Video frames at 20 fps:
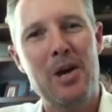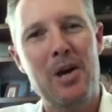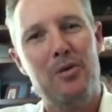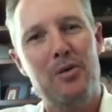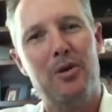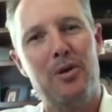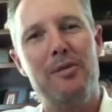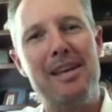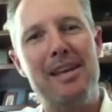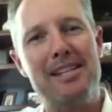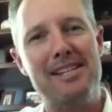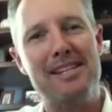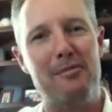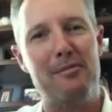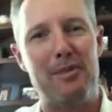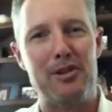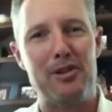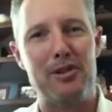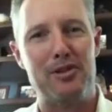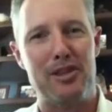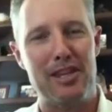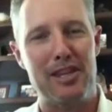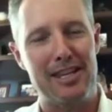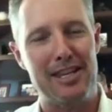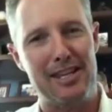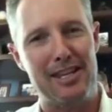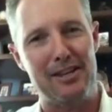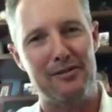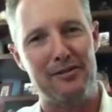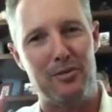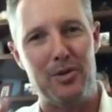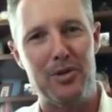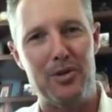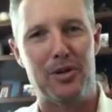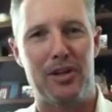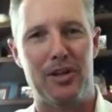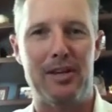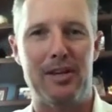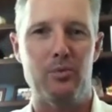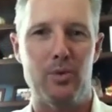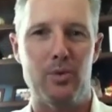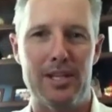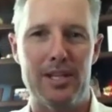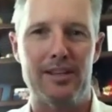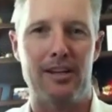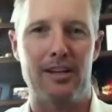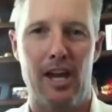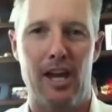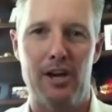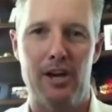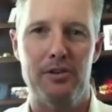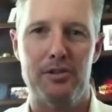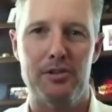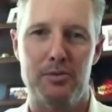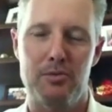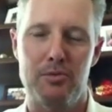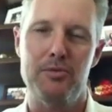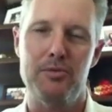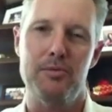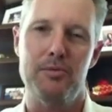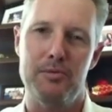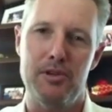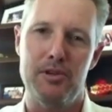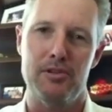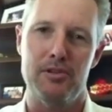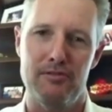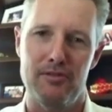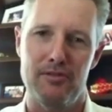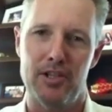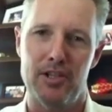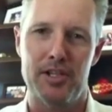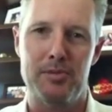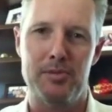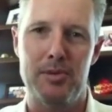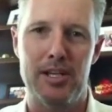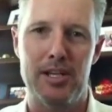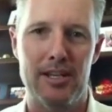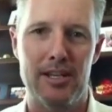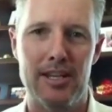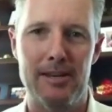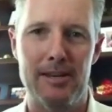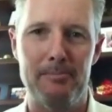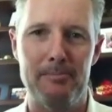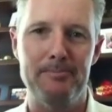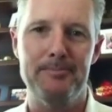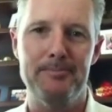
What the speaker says: What about someone who's thinking of working with a coach? What would your advice be to them?